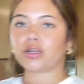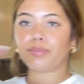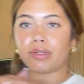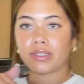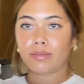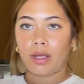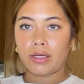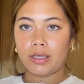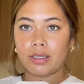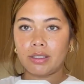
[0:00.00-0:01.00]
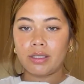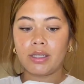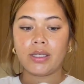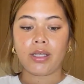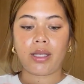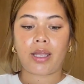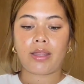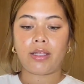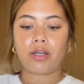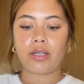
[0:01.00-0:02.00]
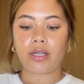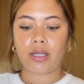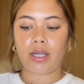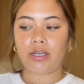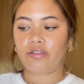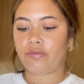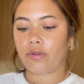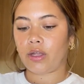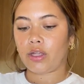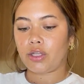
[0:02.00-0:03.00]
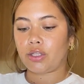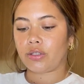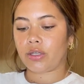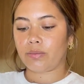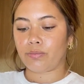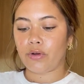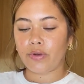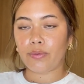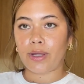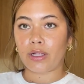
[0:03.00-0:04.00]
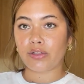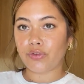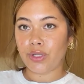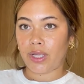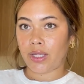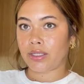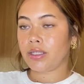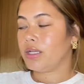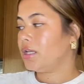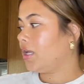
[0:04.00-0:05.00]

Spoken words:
gonna put some on here, and then you're gonna kind of move it around if you can.